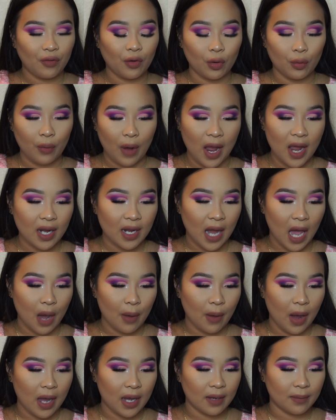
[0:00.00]
For right now,
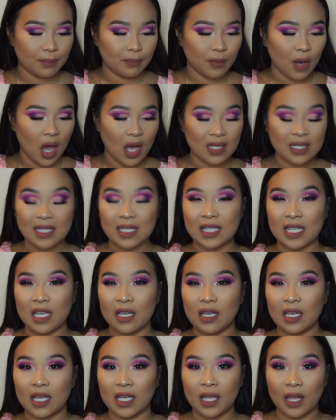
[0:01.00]
I'm not
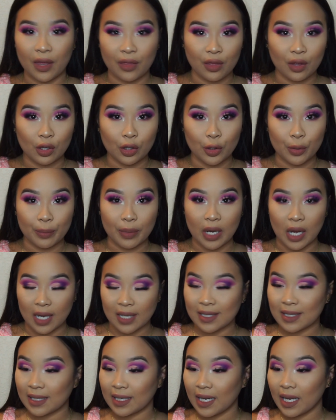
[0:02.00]
seeing the
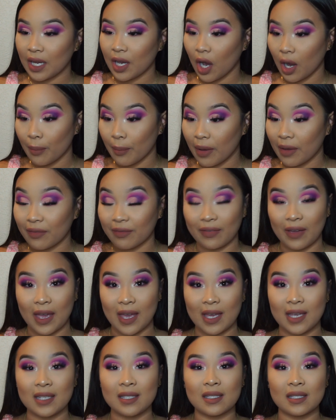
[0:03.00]
luminosity on my
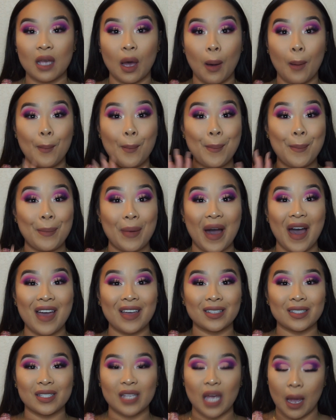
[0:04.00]
face,
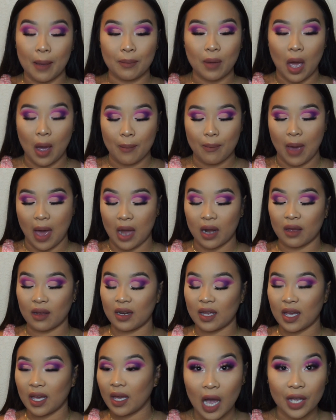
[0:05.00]
but I'm not mad at
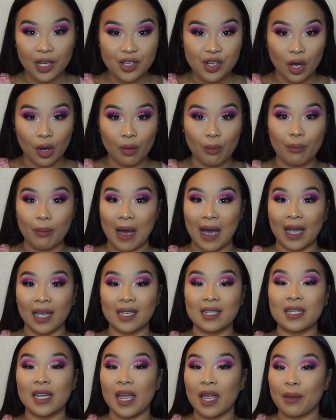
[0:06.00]
it. I don't
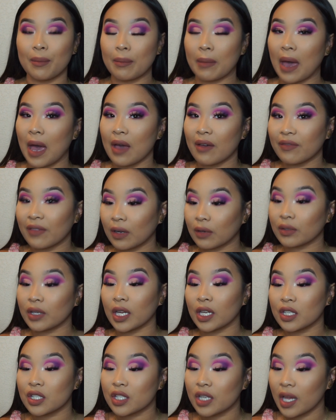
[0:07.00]
mind a matte
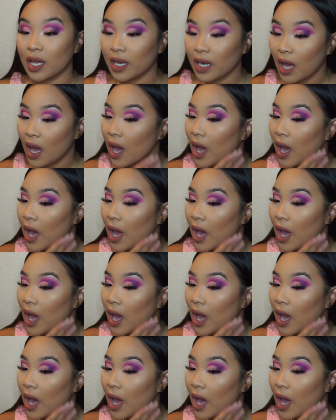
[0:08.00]
foundation.